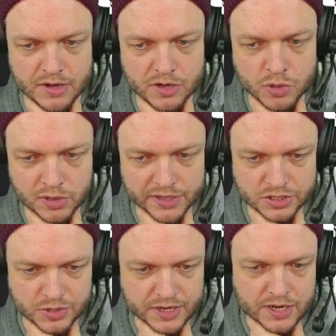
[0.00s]
A cool little
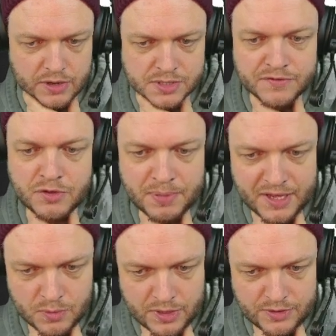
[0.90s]
trick here is if you play
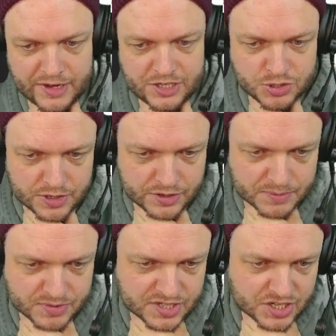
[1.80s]
the One Ring and trigger the
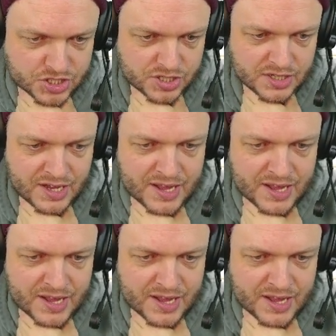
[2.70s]
protection,